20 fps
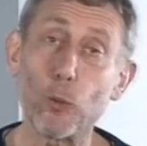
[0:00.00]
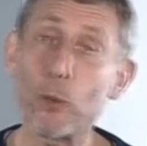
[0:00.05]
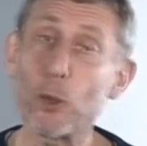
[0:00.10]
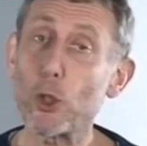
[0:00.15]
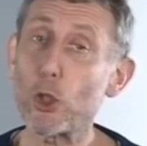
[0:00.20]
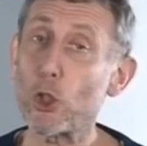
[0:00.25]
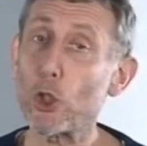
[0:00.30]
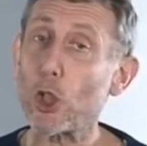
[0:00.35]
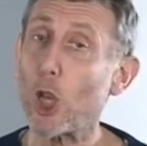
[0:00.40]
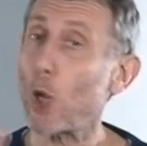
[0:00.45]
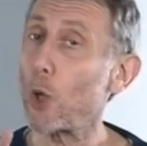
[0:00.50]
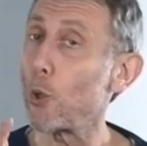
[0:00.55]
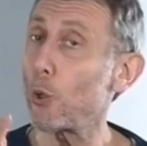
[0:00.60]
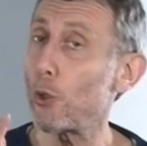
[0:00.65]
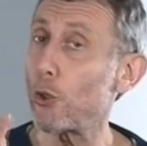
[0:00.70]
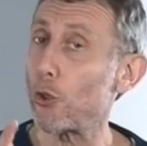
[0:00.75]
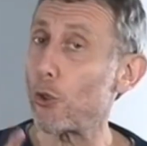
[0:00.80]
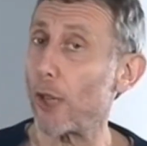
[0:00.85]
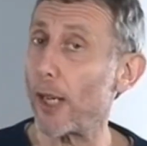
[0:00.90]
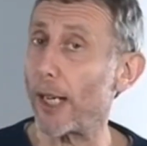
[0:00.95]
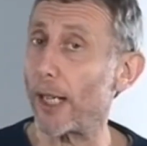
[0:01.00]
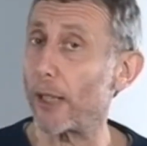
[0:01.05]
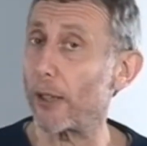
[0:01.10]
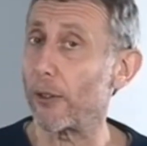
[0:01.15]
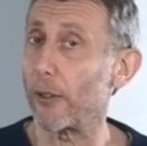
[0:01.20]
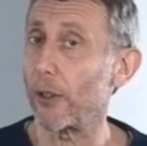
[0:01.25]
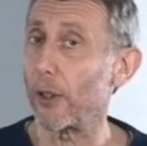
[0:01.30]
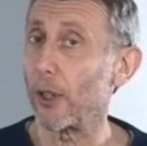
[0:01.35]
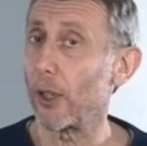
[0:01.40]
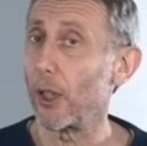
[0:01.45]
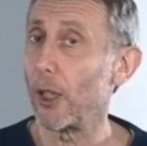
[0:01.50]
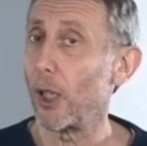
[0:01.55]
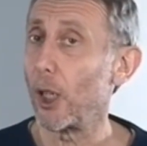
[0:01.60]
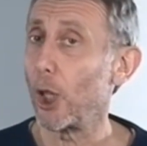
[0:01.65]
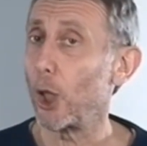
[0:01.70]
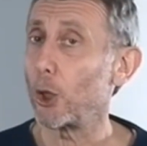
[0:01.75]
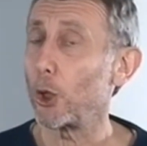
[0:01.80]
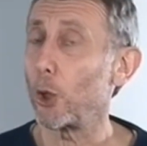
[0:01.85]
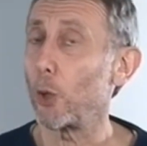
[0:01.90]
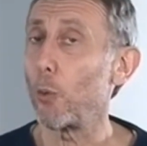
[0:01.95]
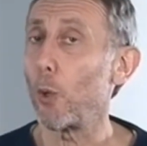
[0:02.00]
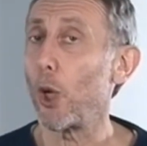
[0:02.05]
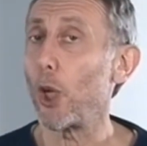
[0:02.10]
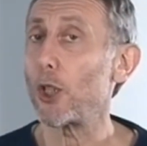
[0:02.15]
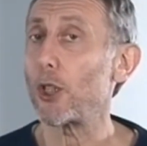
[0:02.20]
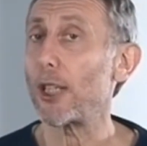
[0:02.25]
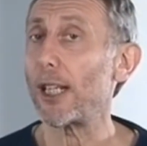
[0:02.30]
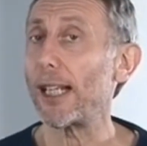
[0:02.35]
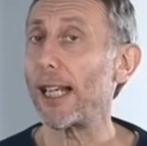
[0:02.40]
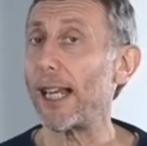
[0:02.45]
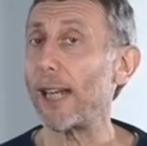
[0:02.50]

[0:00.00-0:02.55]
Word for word: who was so strict you weren't